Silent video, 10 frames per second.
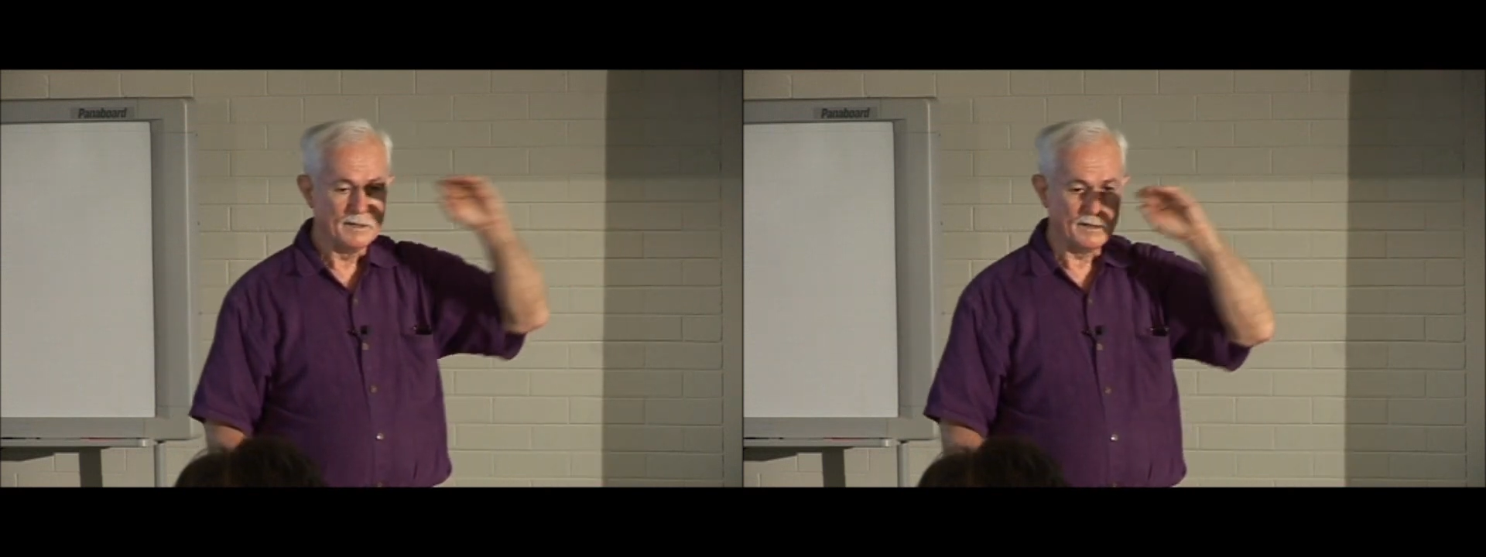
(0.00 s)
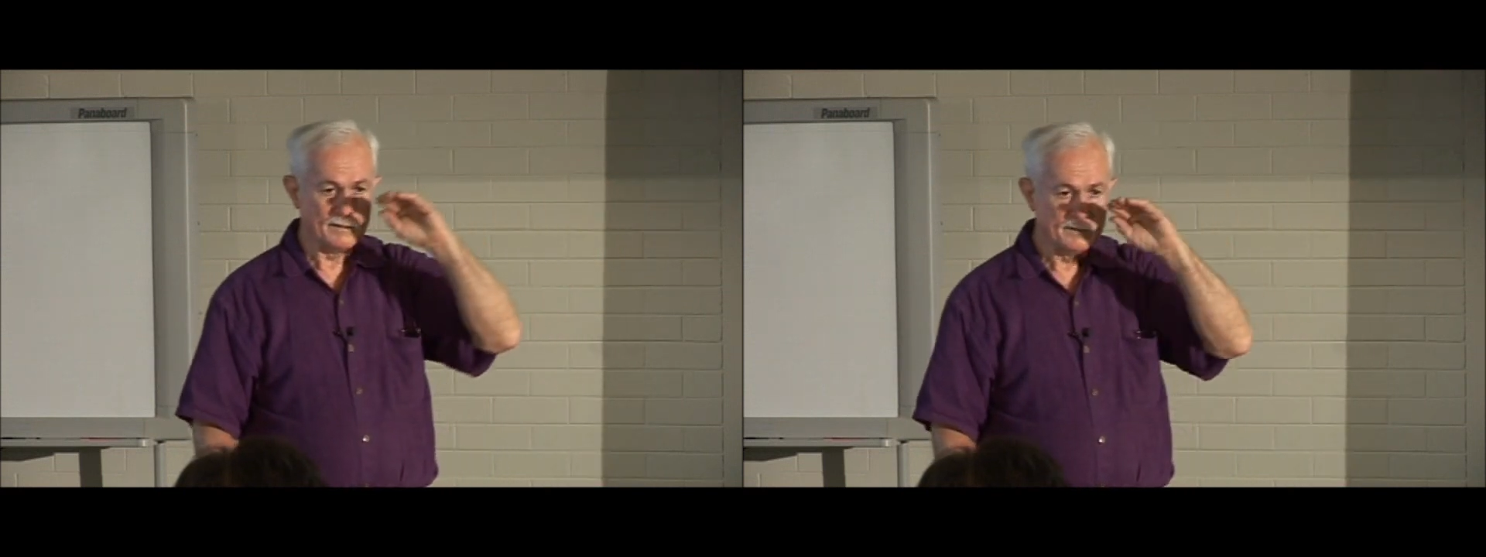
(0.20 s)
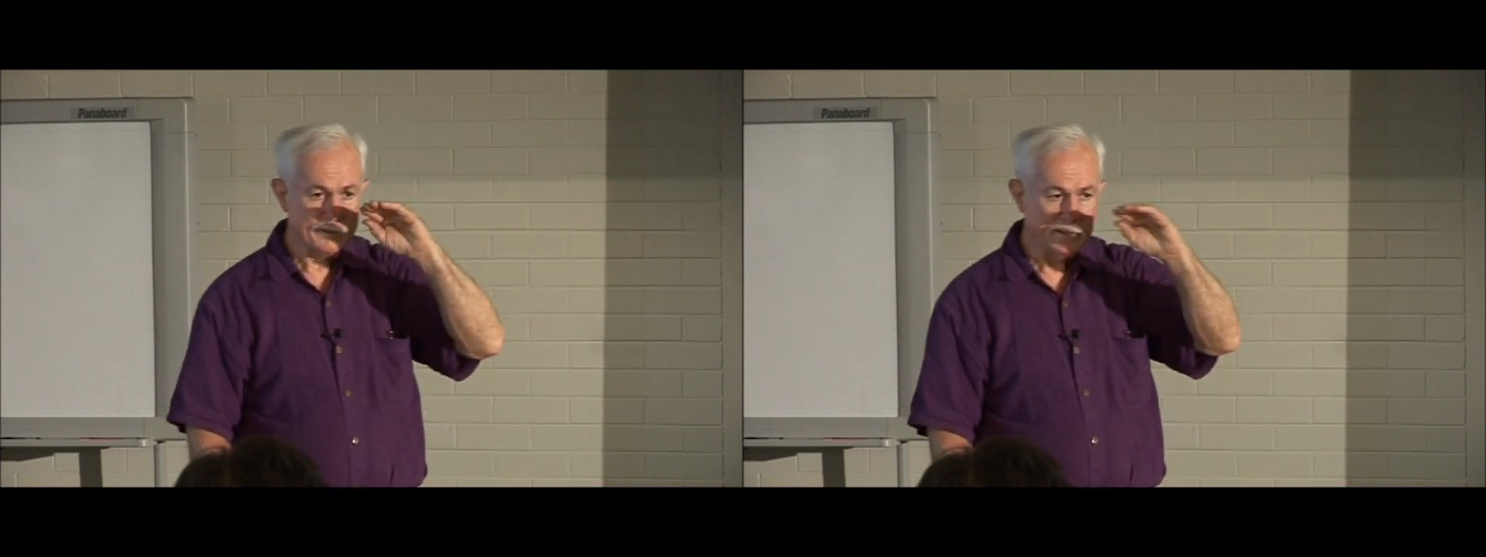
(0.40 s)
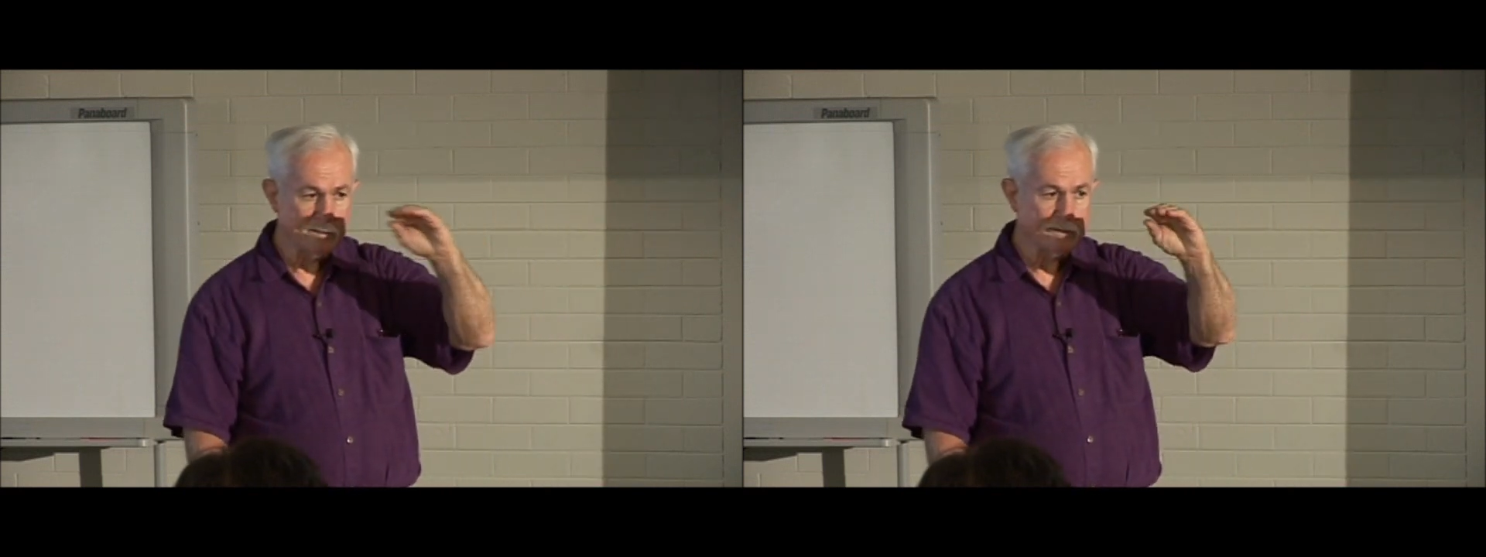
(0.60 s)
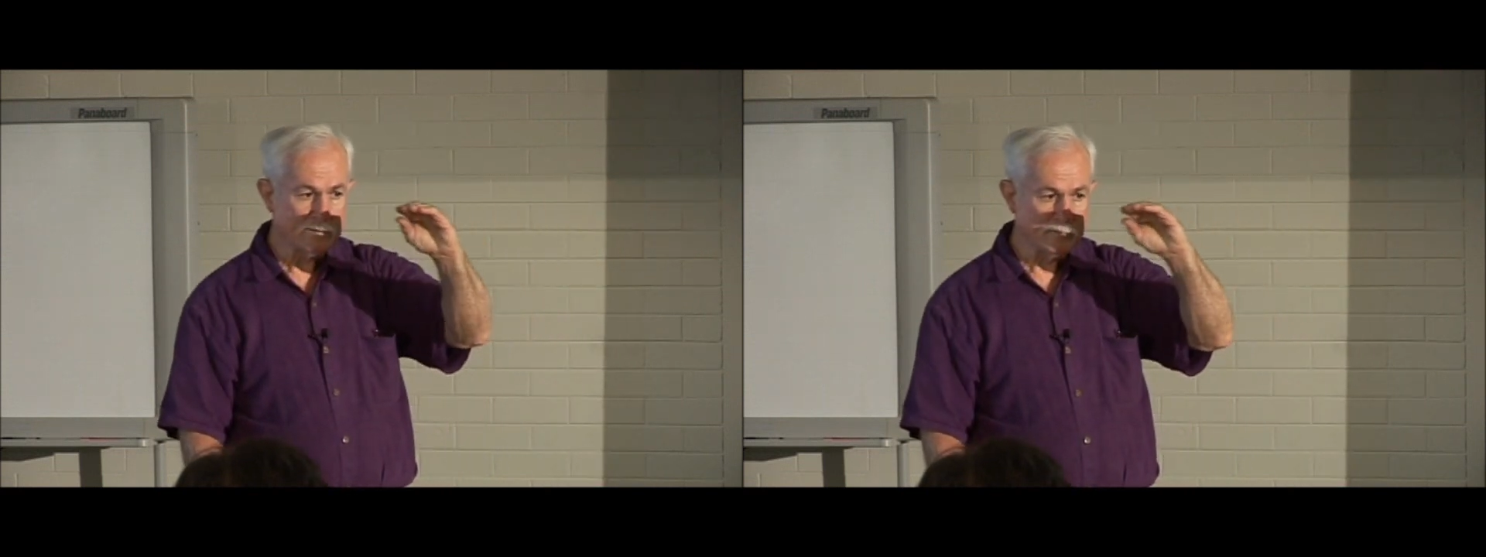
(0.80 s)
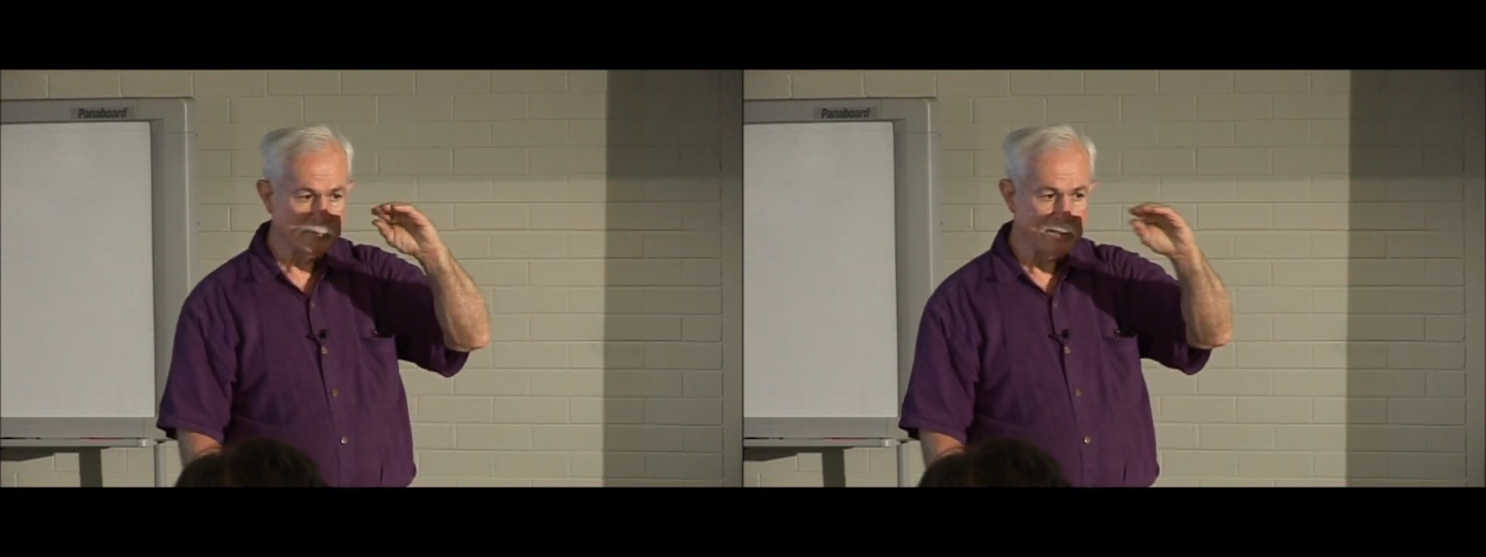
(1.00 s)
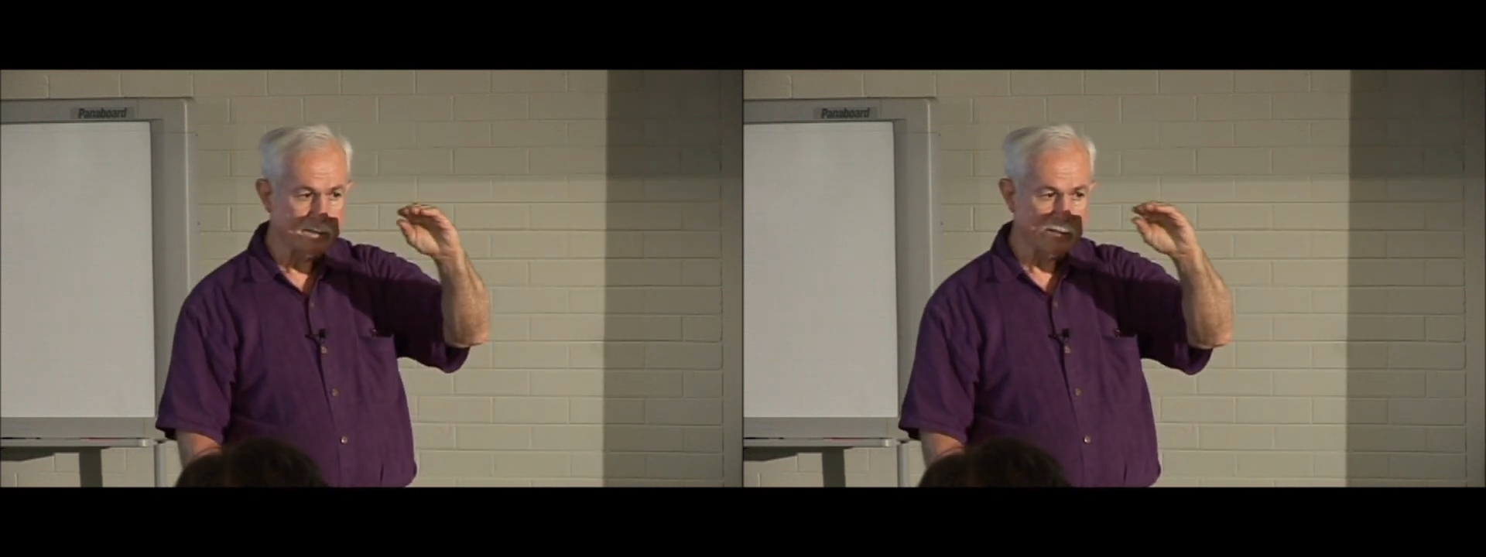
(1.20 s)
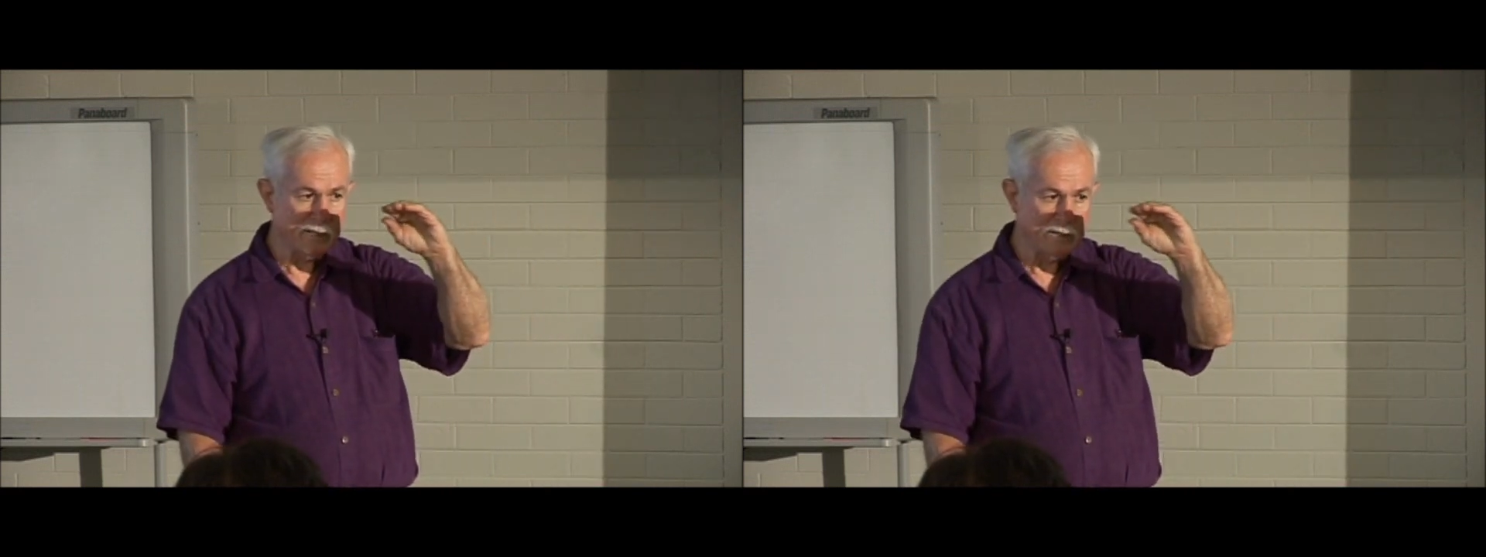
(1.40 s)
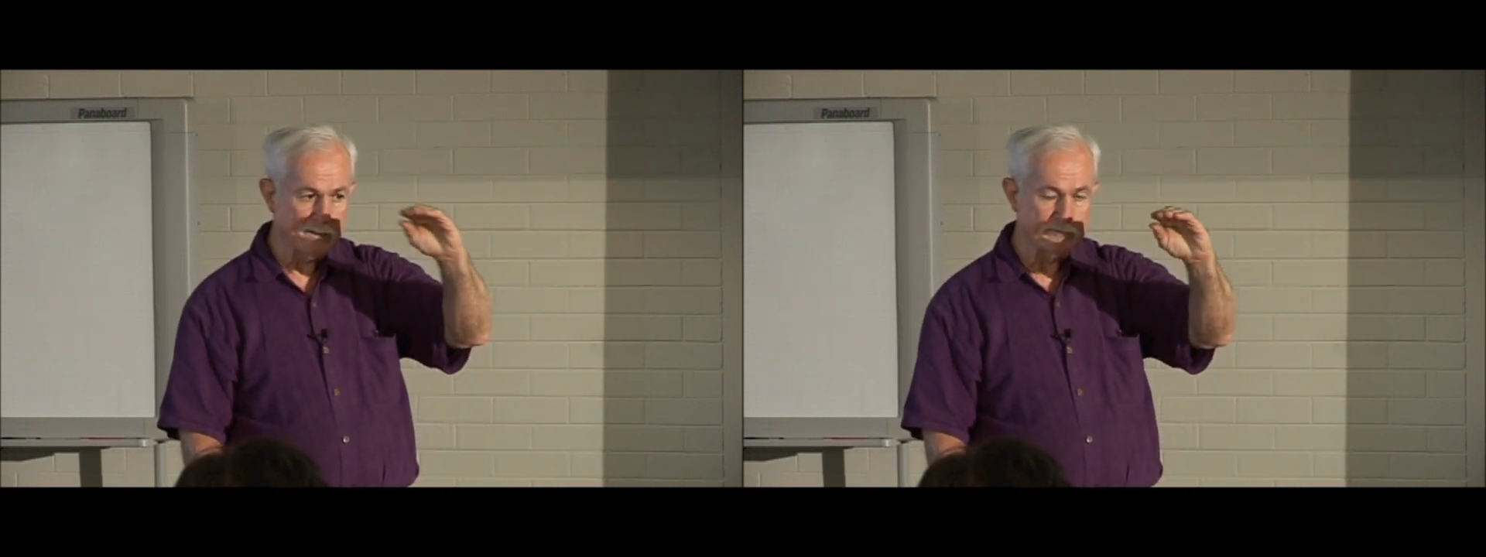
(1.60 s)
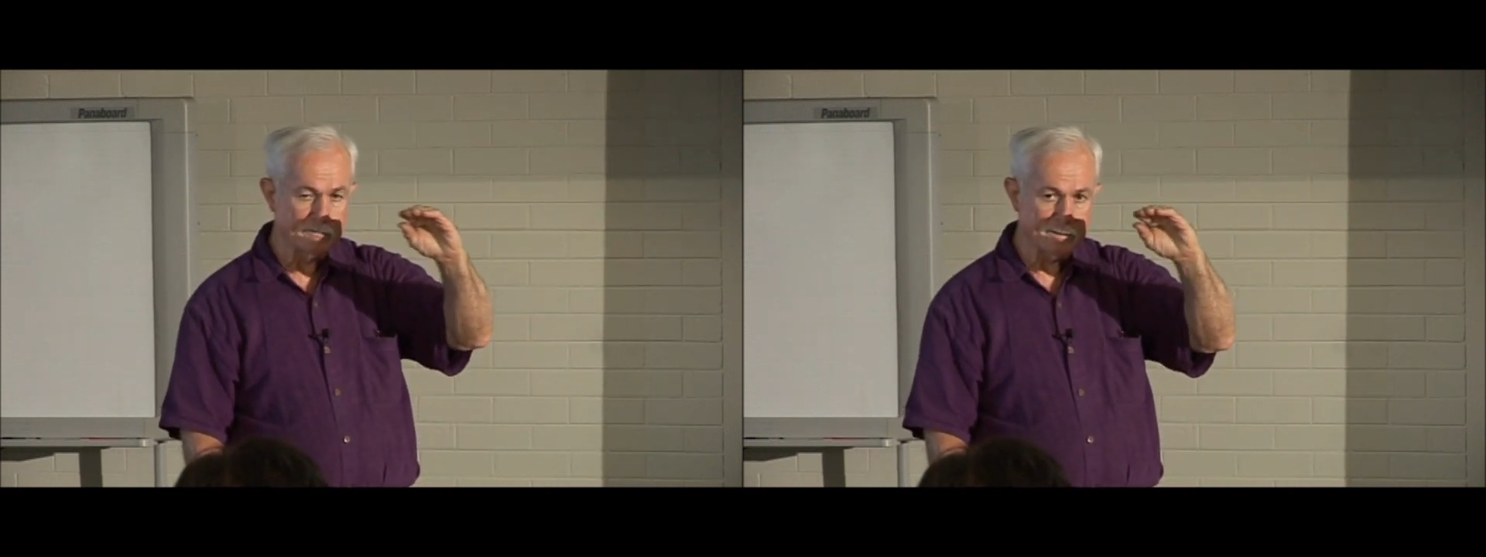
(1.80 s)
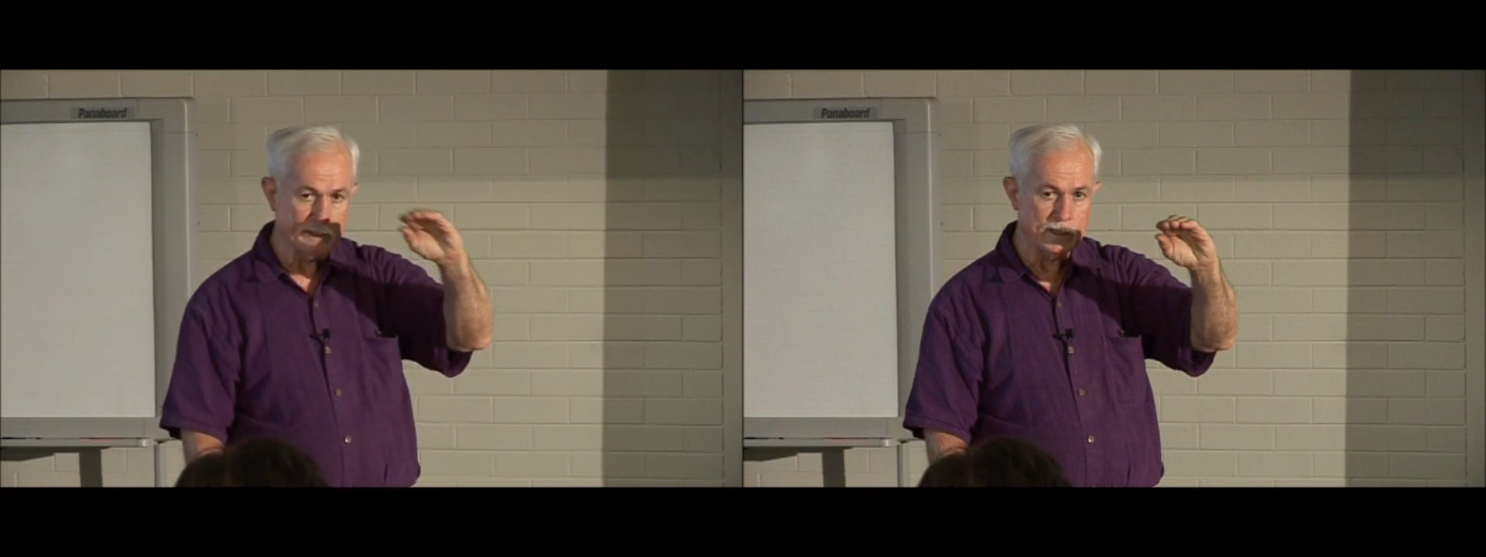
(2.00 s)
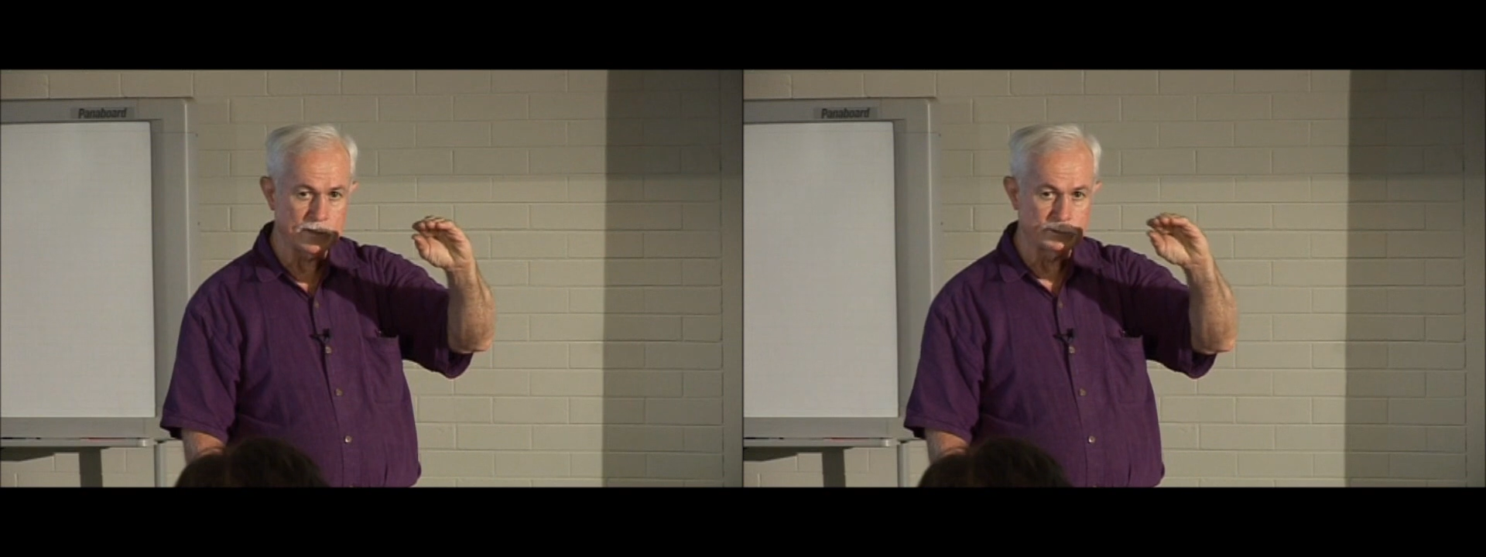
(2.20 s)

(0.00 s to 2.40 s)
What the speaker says: a little bit every day,